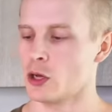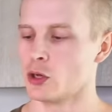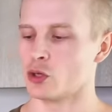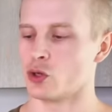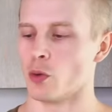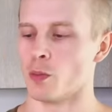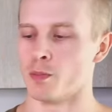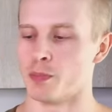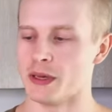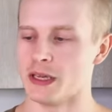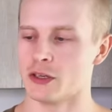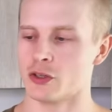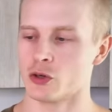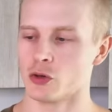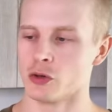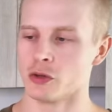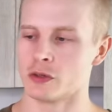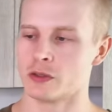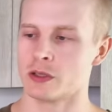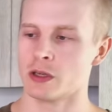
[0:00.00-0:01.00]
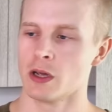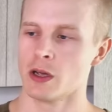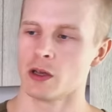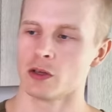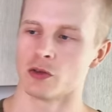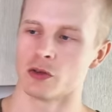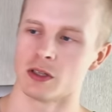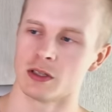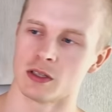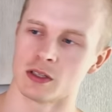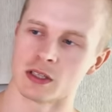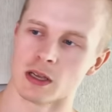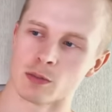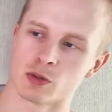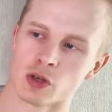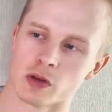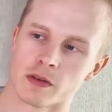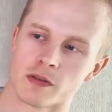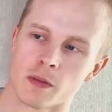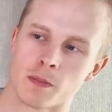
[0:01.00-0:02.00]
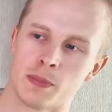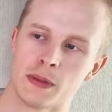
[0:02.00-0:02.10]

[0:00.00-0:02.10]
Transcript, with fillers: So beetroot so this is some sort of a